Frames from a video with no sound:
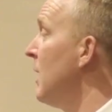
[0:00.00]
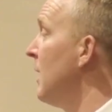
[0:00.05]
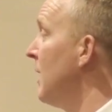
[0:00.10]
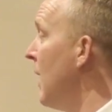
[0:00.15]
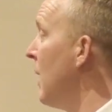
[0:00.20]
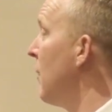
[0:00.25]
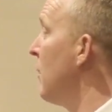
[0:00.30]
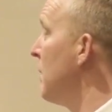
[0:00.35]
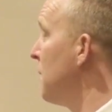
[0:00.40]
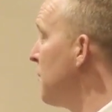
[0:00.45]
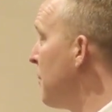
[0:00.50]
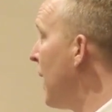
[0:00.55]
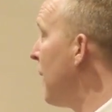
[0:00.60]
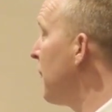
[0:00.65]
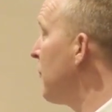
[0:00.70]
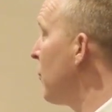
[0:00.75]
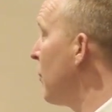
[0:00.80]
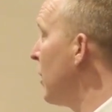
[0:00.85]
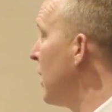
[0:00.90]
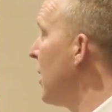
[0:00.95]
Now in
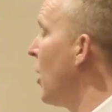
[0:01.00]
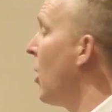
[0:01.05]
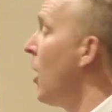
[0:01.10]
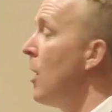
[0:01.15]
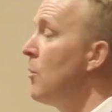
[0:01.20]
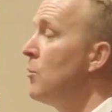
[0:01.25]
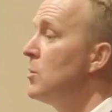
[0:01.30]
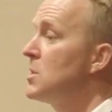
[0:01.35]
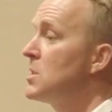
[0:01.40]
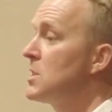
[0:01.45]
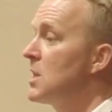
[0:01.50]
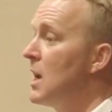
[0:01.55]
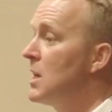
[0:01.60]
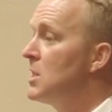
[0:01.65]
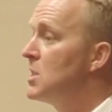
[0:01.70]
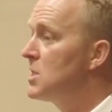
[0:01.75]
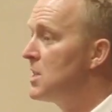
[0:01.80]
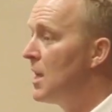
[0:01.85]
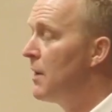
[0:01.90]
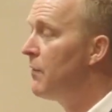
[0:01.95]
Bunbury, I would say
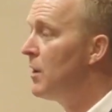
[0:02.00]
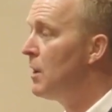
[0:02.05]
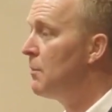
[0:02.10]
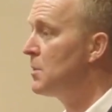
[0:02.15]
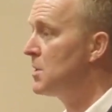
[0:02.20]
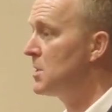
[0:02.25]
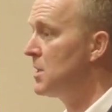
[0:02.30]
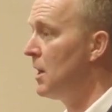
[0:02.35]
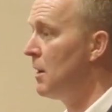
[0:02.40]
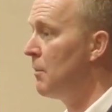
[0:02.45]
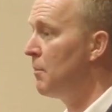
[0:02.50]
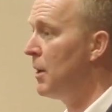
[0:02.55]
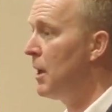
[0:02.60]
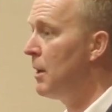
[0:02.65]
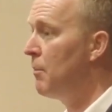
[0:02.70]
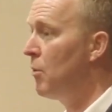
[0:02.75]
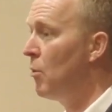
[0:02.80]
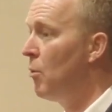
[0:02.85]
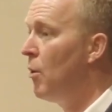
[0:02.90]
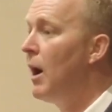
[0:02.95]
70% of
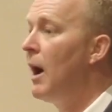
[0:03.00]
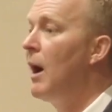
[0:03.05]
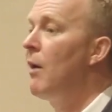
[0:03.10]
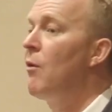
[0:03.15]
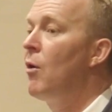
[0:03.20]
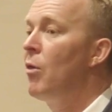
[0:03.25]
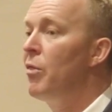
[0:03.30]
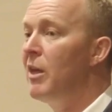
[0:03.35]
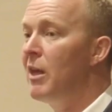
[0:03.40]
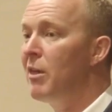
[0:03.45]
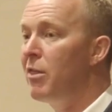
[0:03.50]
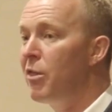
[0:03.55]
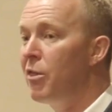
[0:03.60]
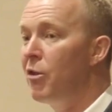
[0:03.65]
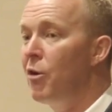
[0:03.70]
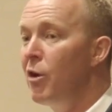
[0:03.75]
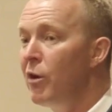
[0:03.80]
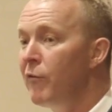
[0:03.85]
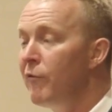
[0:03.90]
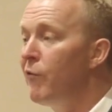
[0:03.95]
people are on their
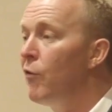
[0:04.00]
third,